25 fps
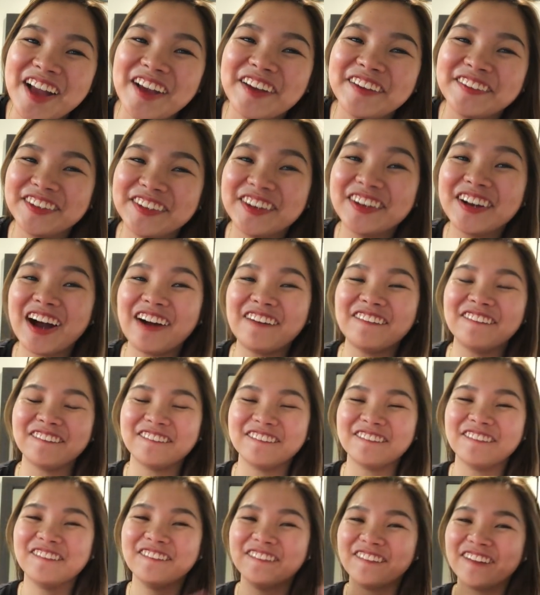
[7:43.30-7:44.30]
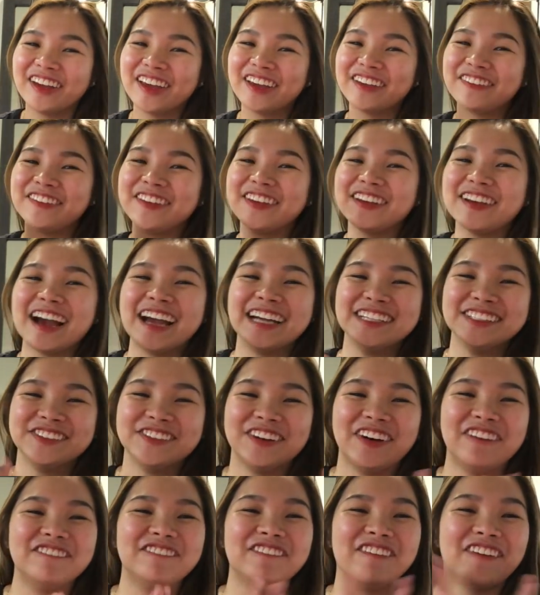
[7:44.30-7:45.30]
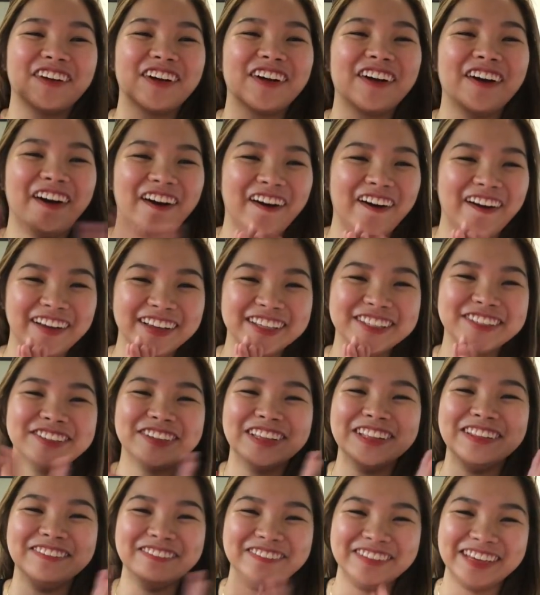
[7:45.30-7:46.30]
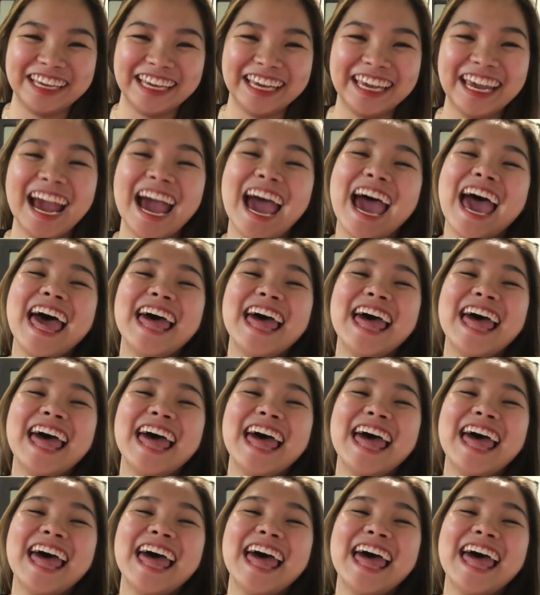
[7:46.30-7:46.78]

if you guys want more hauls in me,